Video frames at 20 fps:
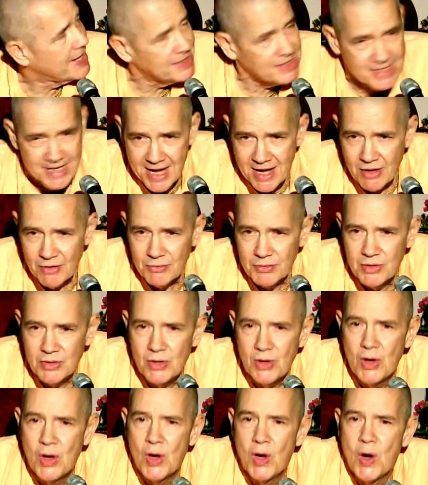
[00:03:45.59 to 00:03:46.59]
down
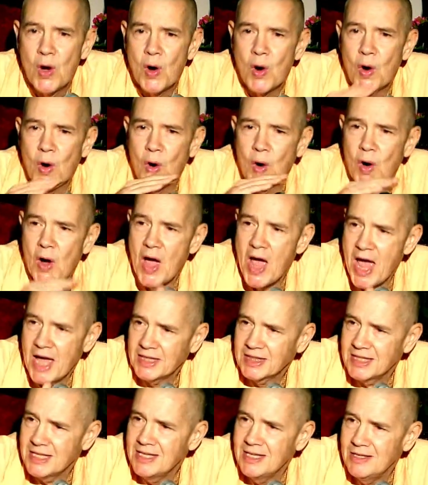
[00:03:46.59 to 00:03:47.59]
at
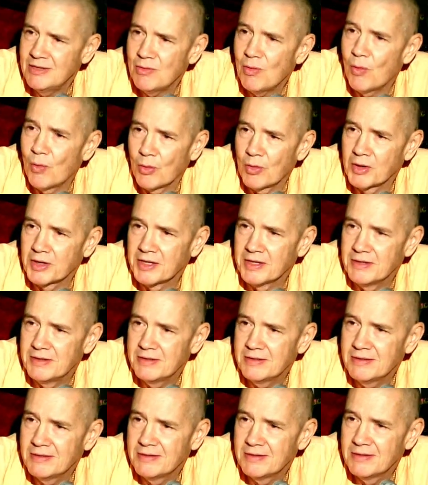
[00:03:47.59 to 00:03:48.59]
the organ
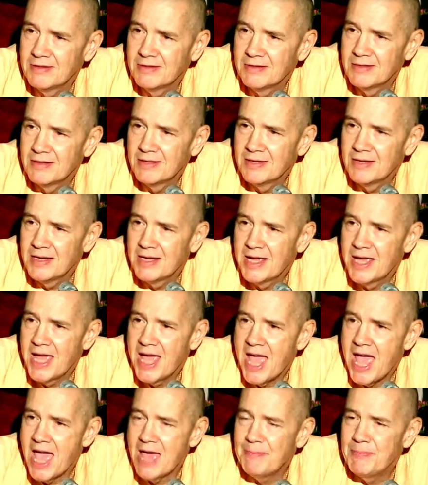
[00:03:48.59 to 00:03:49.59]

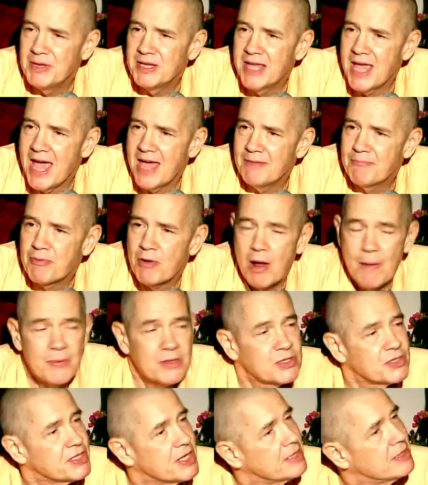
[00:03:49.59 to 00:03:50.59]
and began, and Prabhupada
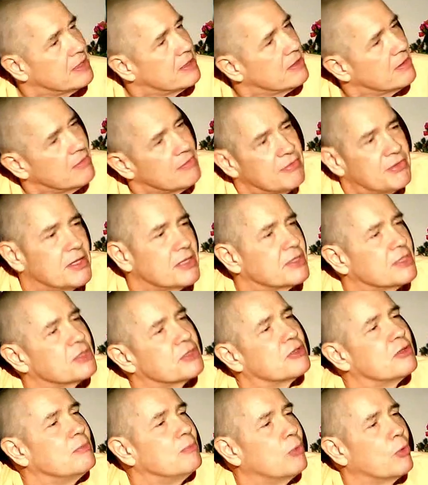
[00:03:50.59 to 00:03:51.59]
said, this is
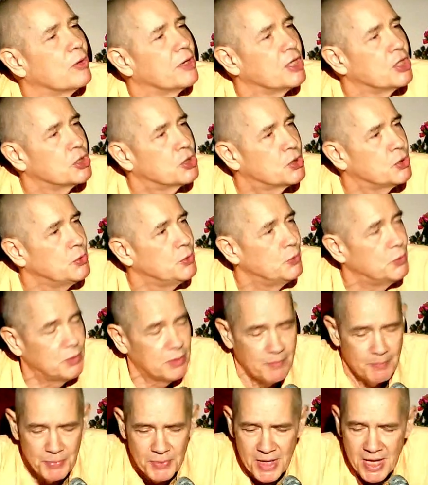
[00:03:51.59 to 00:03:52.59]
the morning tune.
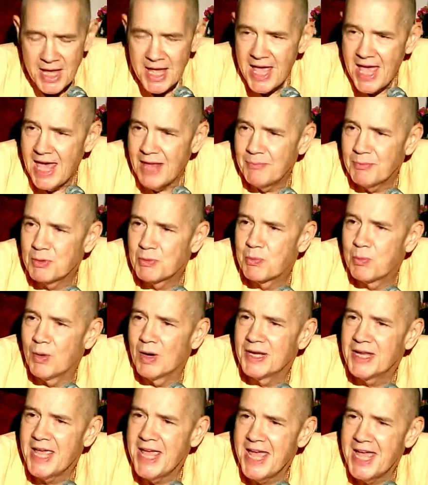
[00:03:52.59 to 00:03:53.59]
And with one
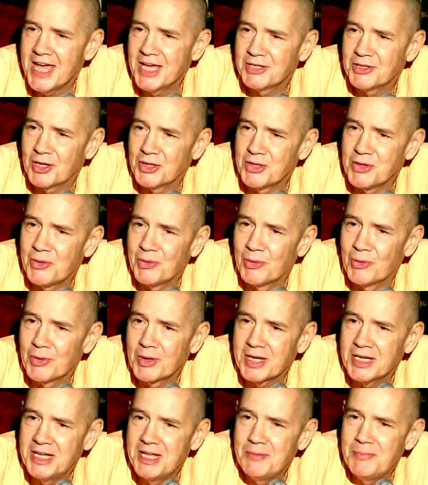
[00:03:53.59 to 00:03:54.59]
hand on the
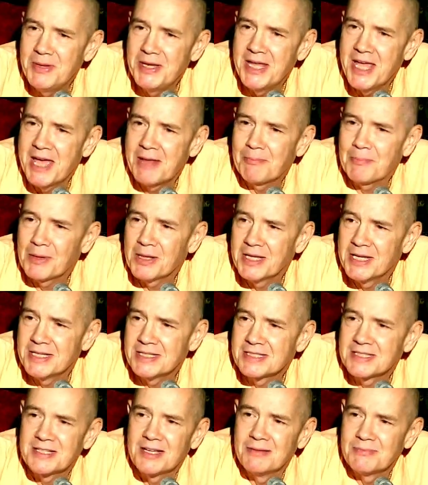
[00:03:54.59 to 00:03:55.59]
organ, he began playing
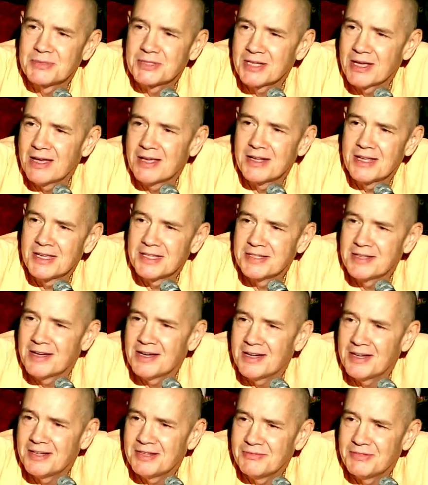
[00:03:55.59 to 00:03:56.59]
Samsara
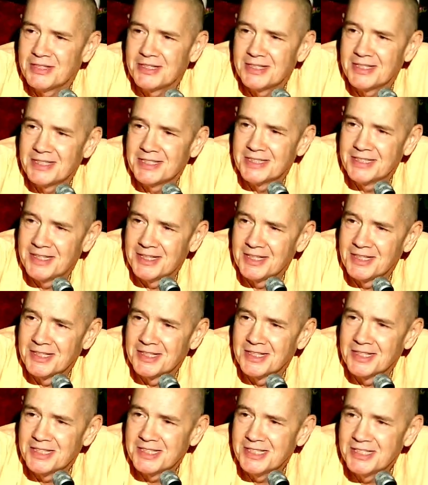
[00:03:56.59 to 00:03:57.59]
Dava
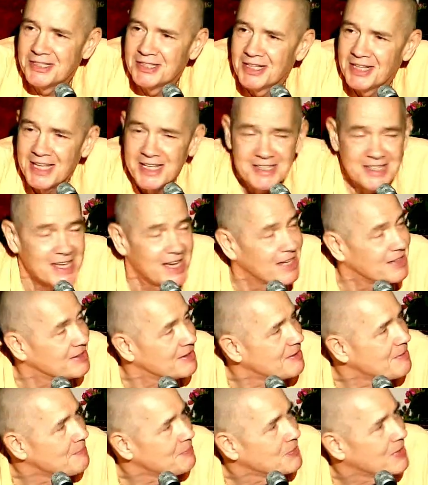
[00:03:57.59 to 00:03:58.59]
Nalalila, like that.
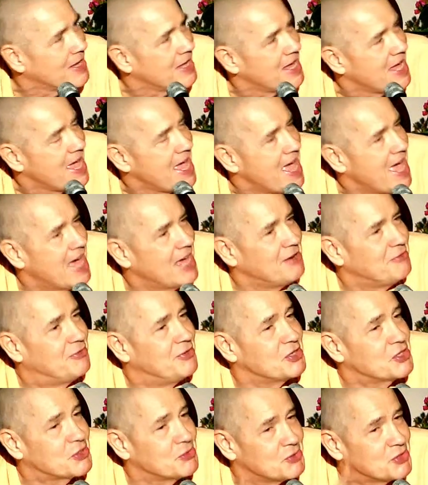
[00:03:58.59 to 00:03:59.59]
And
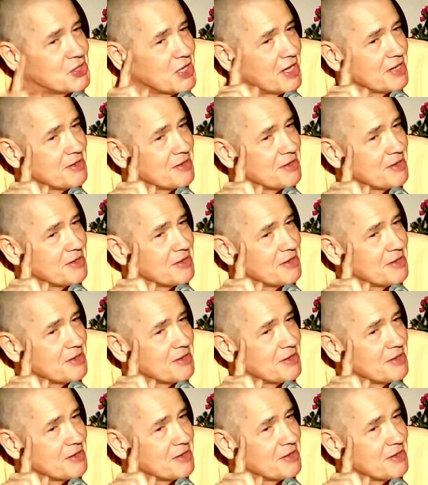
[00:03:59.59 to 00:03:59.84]
Vishnu Jan